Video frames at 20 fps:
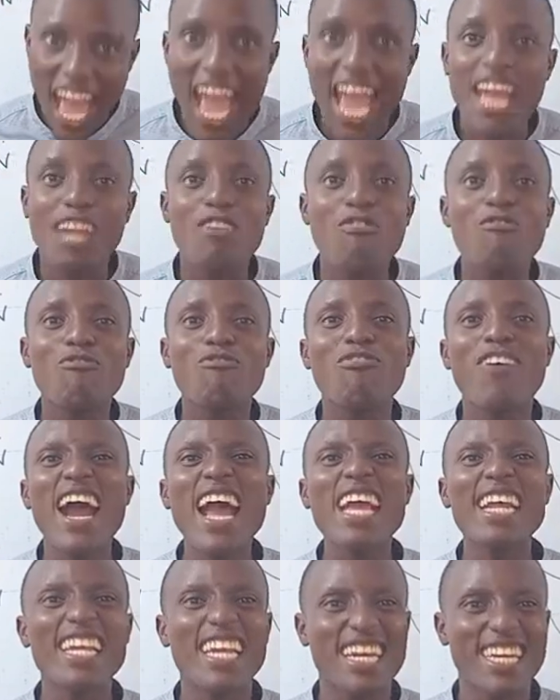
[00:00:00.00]
And
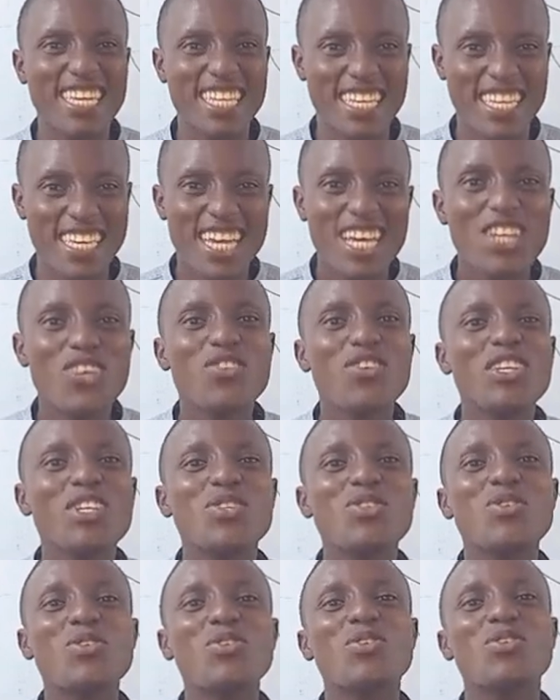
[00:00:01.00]
finally, you need to
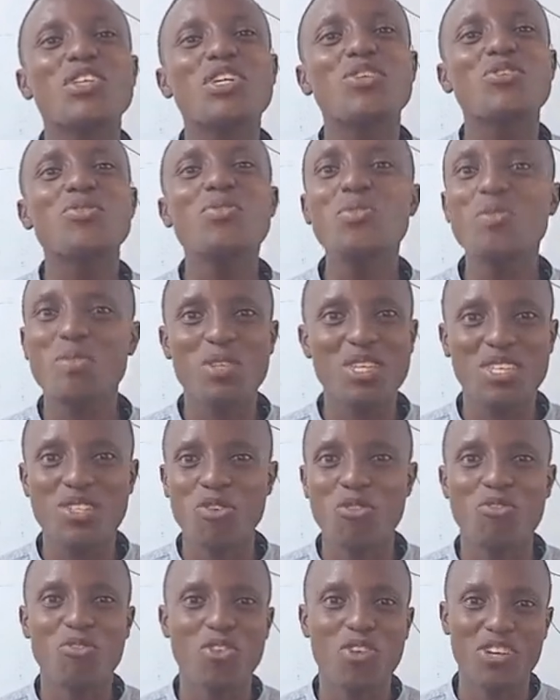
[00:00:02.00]
know the uses
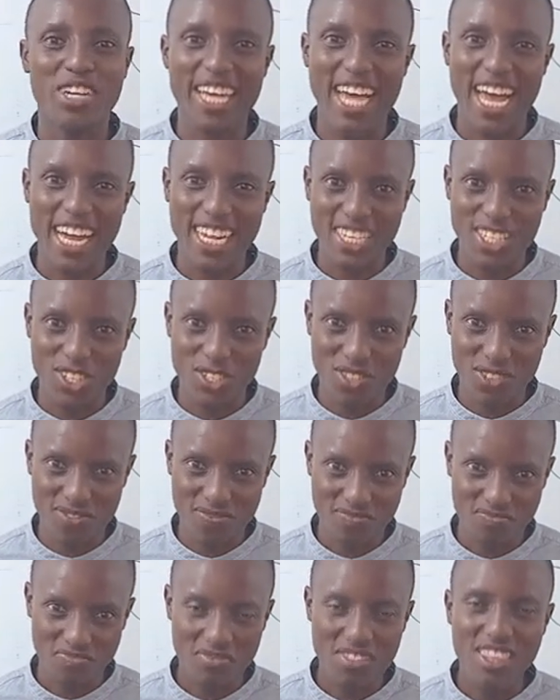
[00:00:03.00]
of conduction,
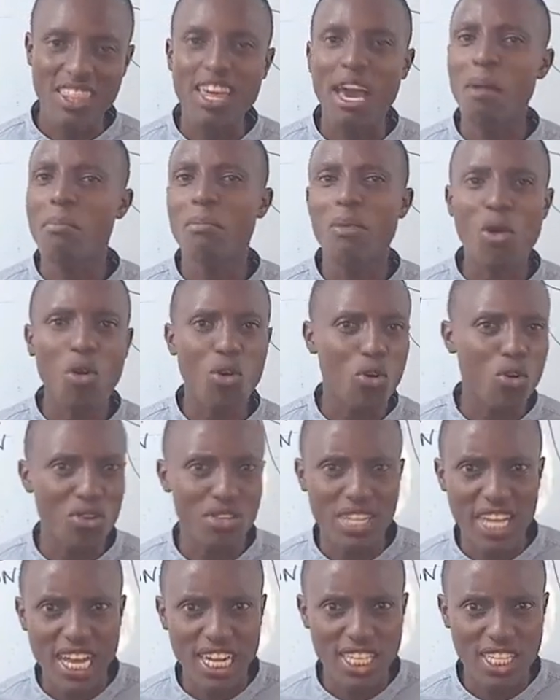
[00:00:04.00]
thermal
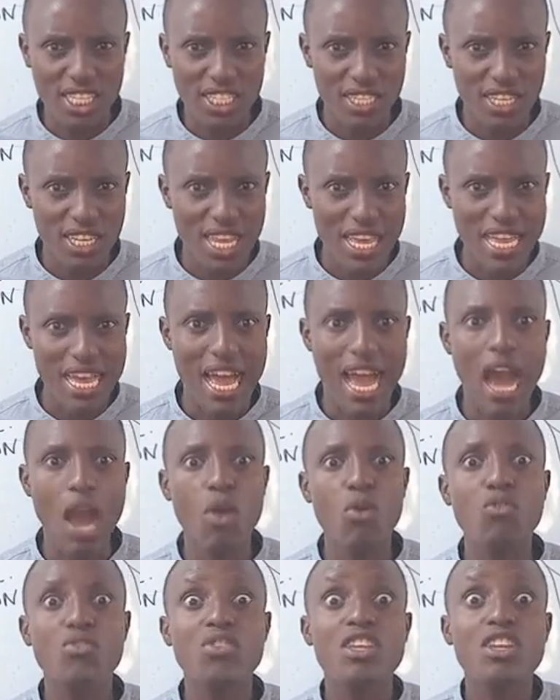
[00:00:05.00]
conduction,
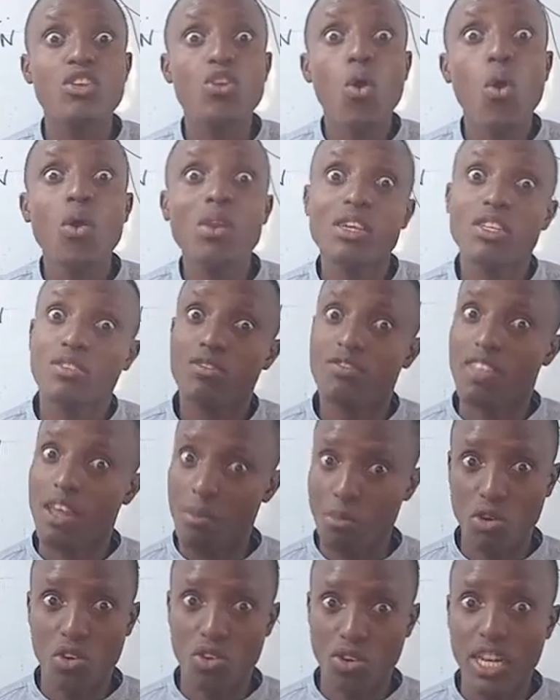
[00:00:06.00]
how the knowledge of
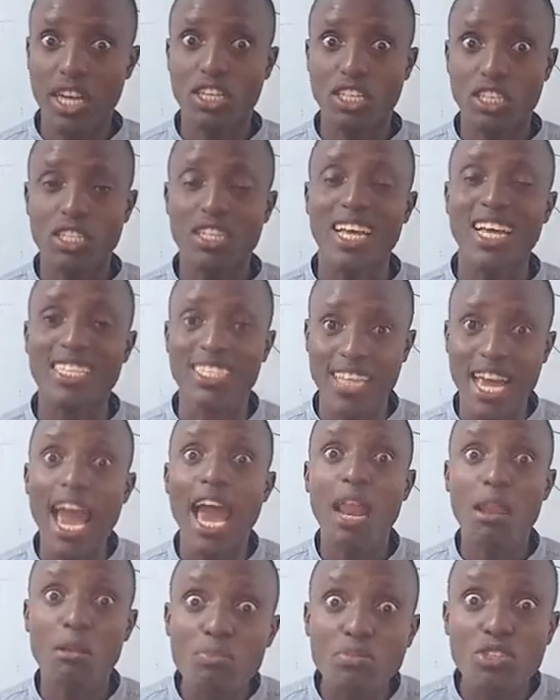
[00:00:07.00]
thermal conduction has
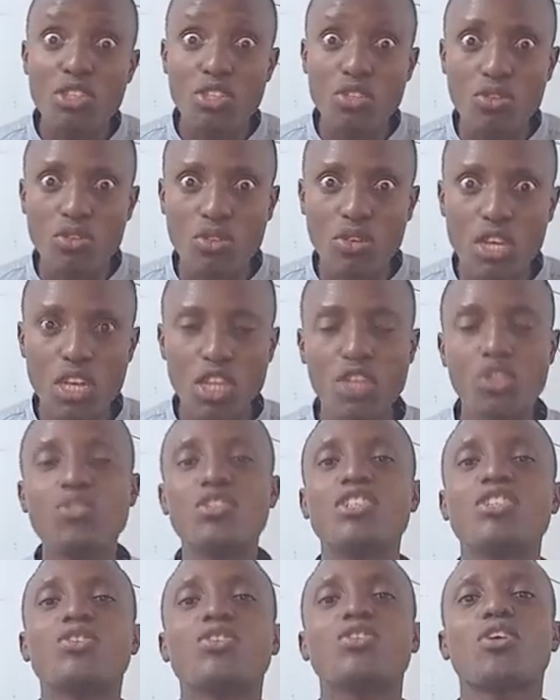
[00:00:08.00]
helped you. You
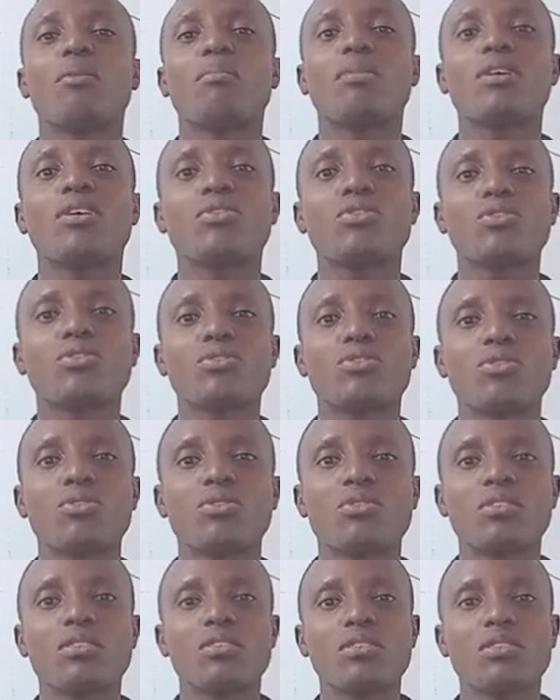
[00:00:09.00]
need to know about those
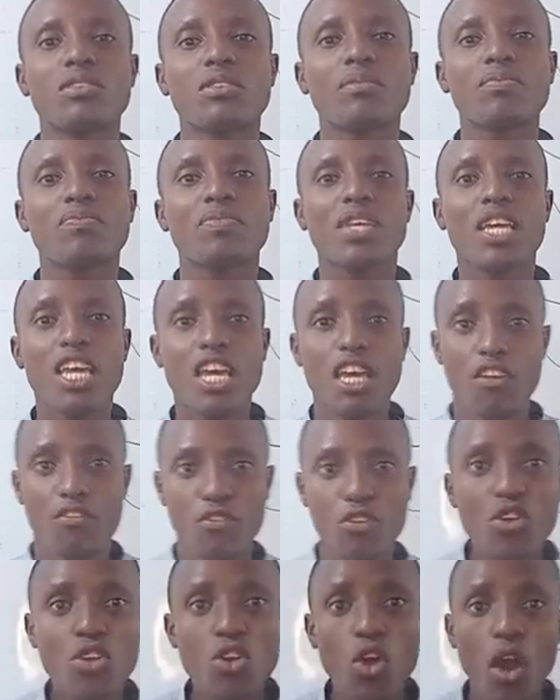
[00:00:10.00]
concepts. If
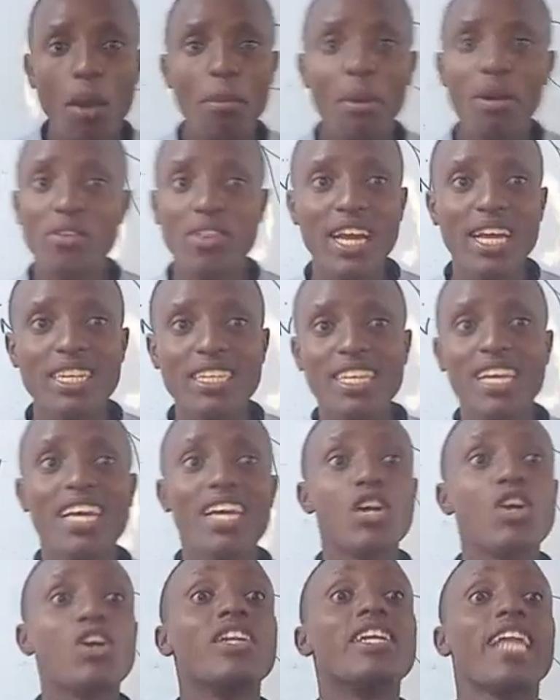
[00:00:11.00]
you know about that,
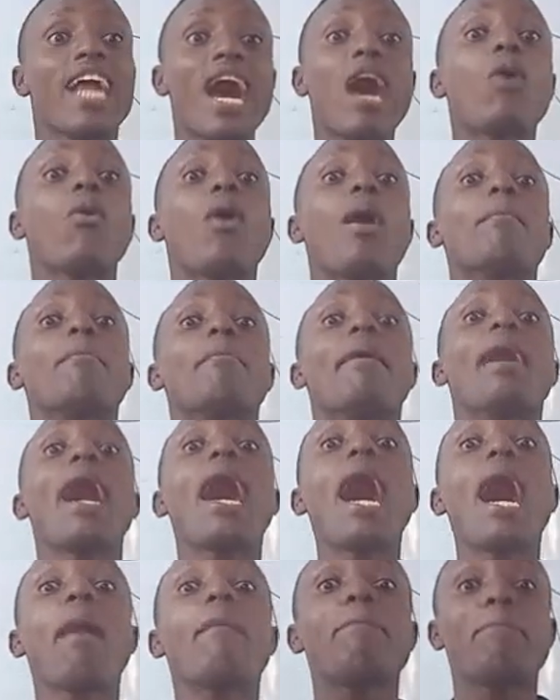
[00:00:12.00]
now I'm
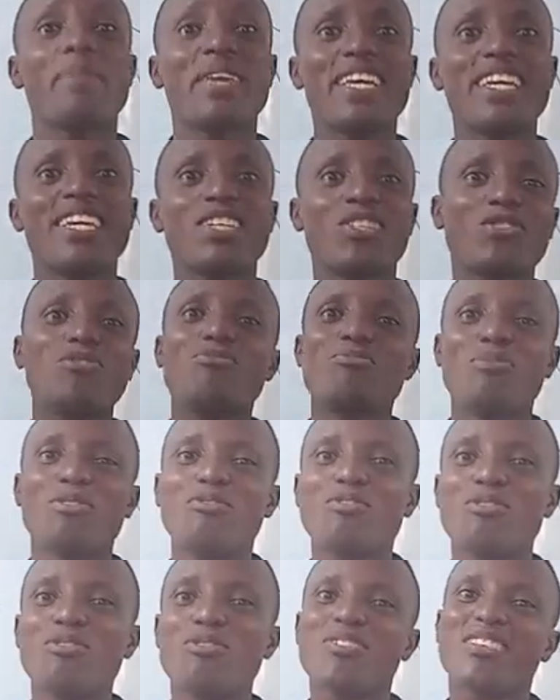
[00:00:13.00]
happy to move
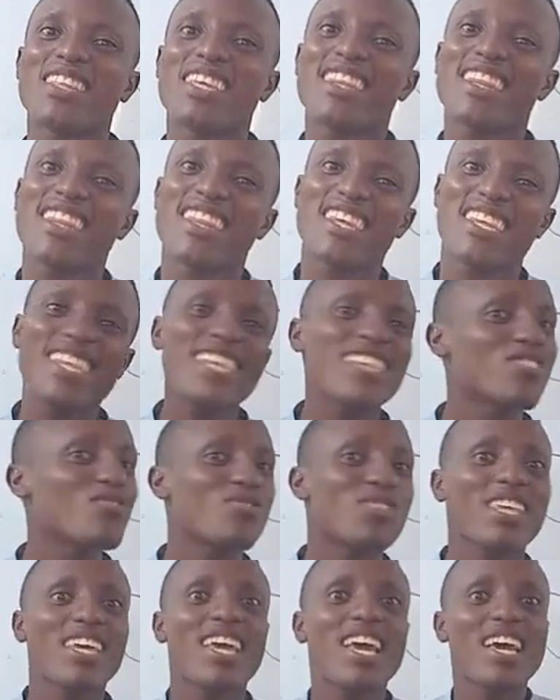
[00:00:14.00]
you to
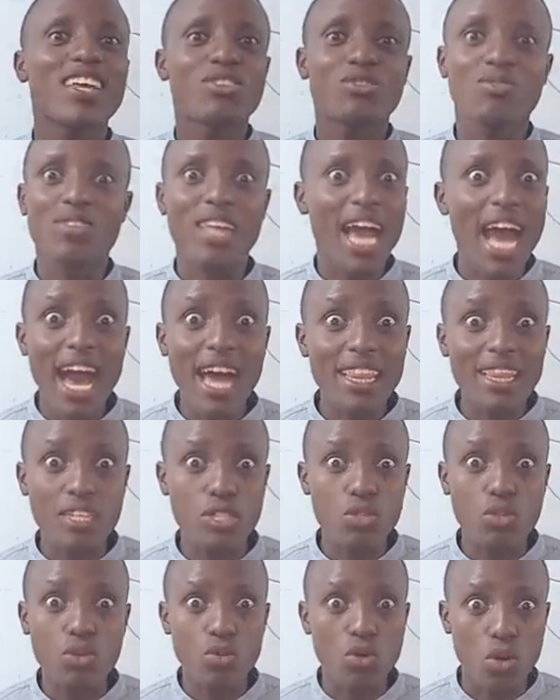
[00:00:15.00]
the other
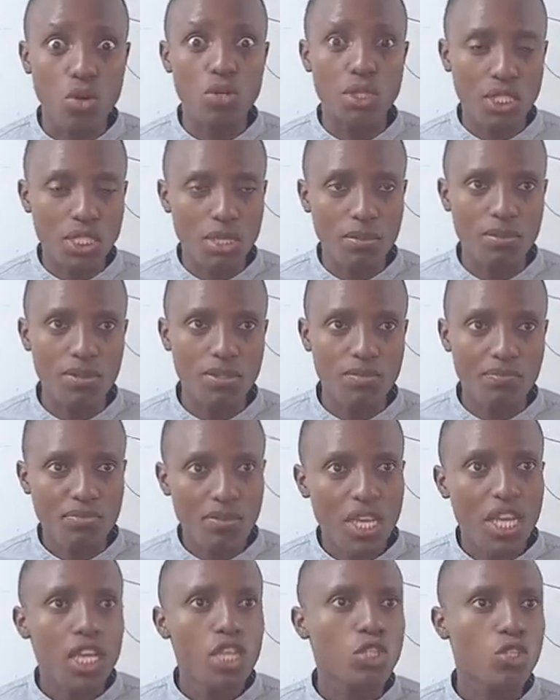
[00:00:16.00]
two concepts.
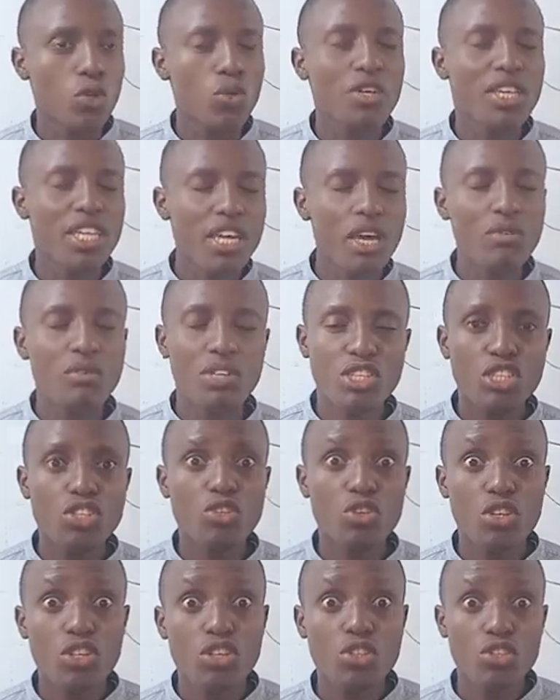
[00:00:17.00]
So here we're just
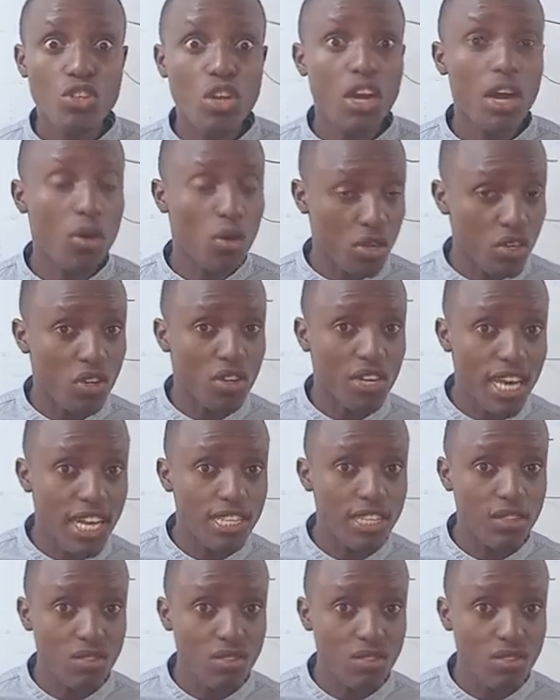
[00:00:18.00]
going to talk on conduction.